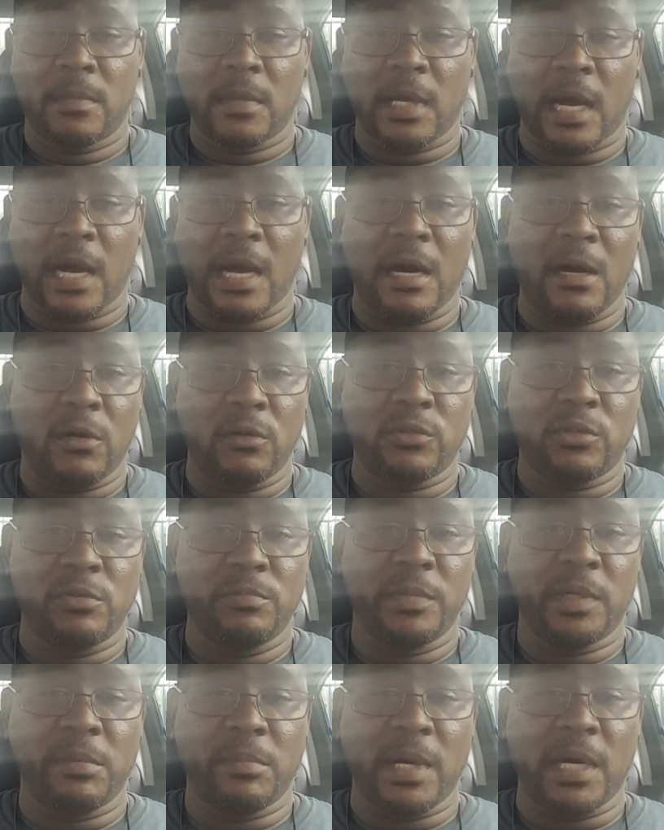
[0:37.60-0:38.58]
how to
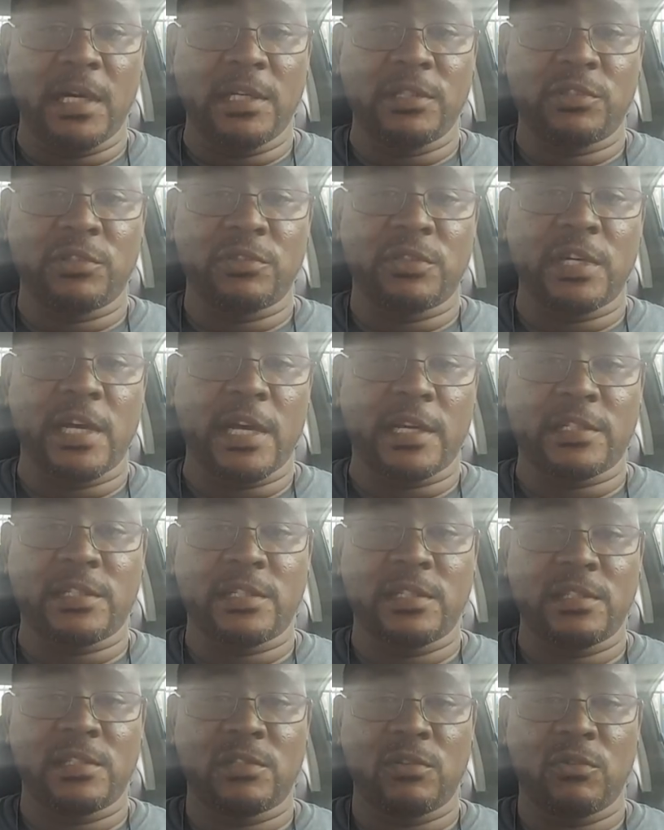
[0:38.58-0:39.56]
minimize your
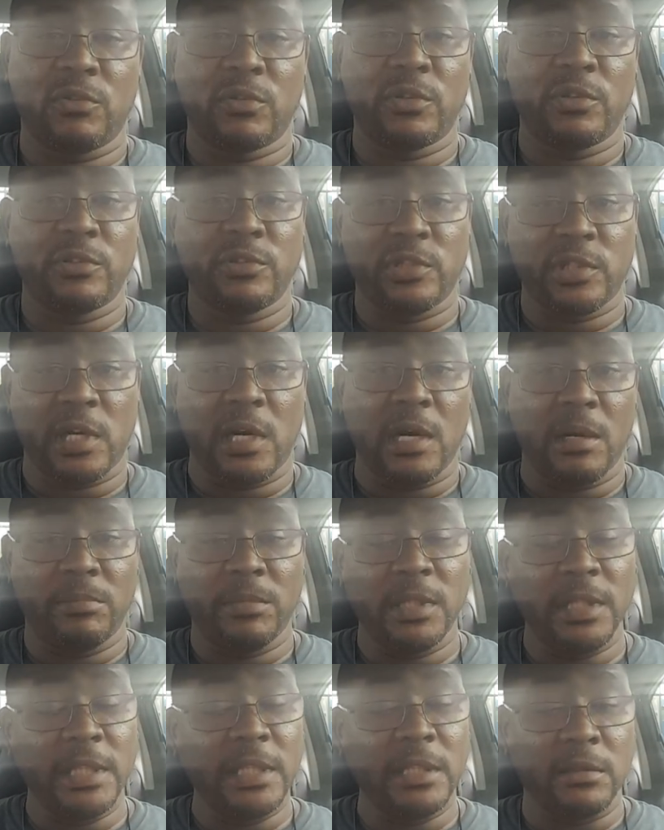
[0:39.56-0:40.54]
taxes on your
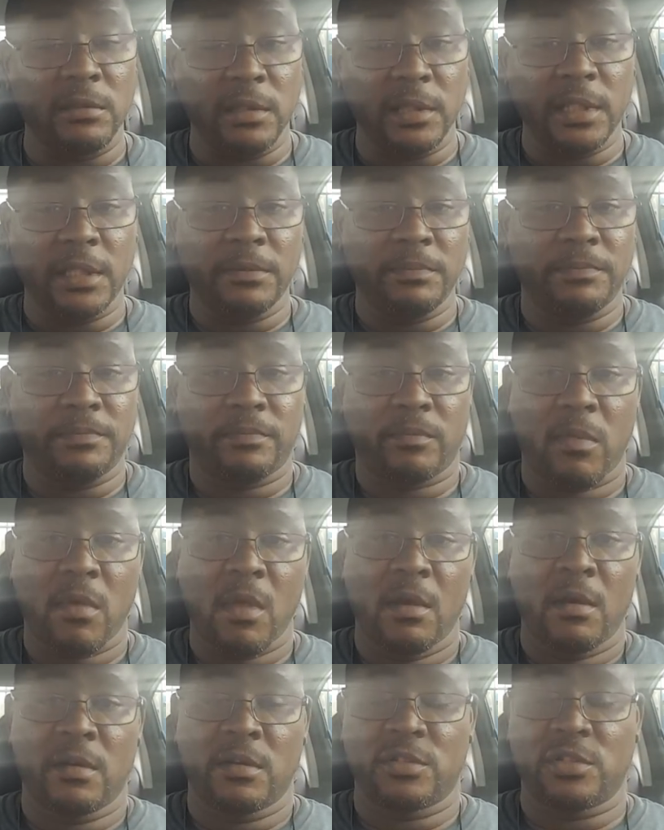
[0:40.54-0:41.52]
job legally.
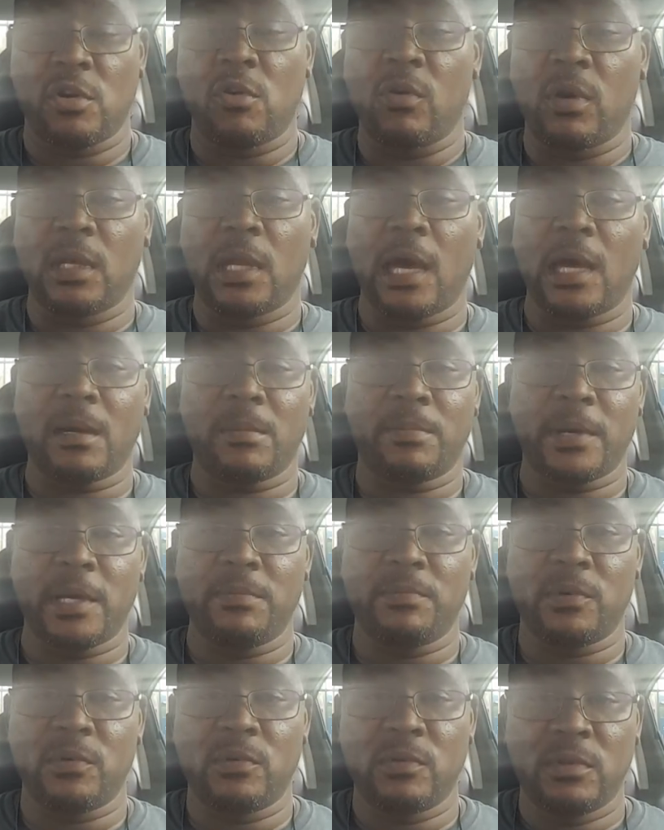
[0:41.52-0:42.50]
So a lot of
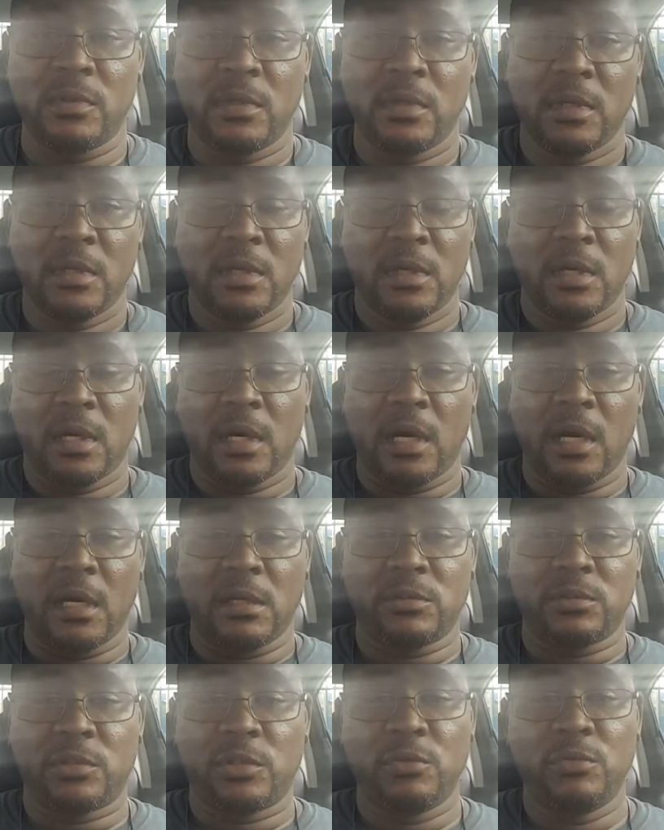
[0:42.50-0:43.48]
people
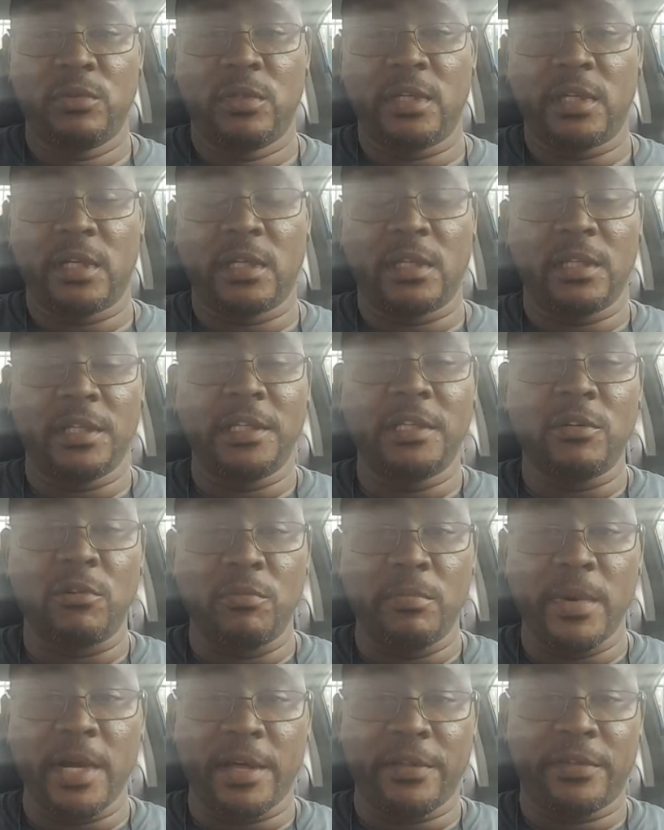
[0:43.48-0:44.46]
do the
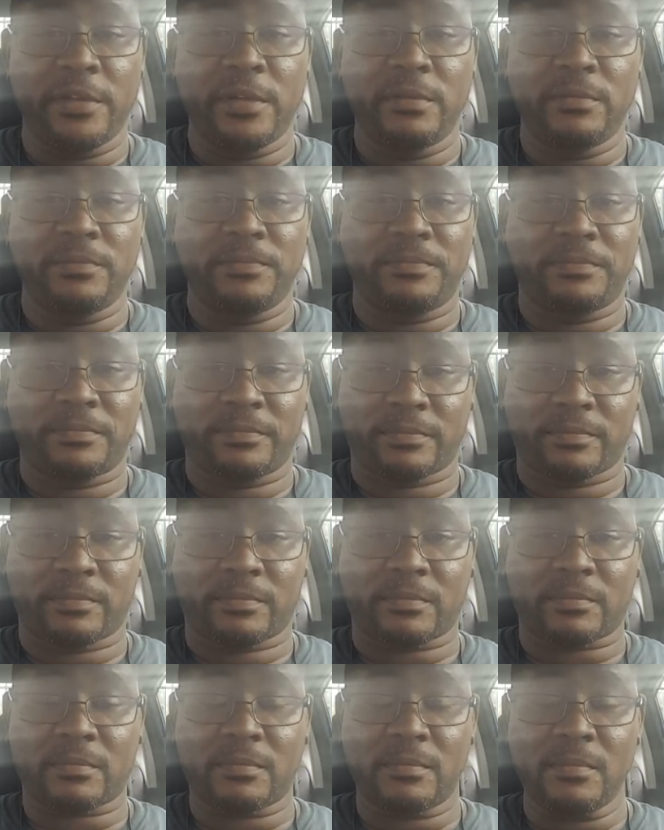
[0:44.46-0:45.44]
illegal method,
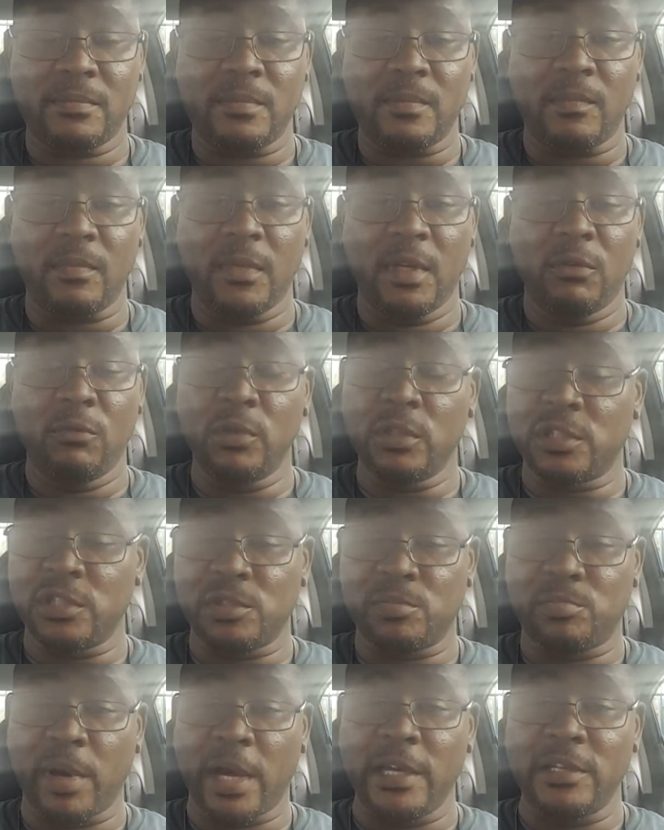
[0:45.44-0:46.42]
which
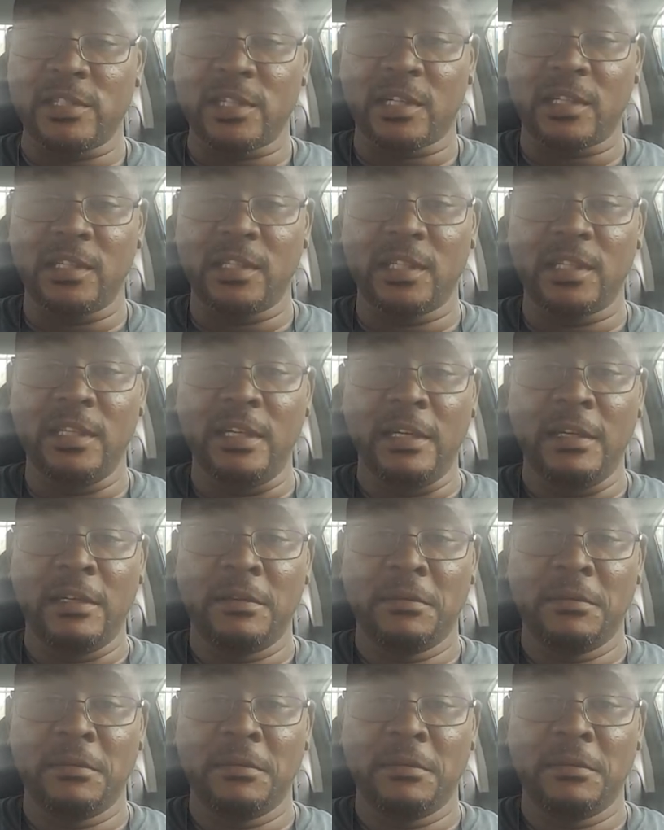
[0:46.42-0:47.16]
is basically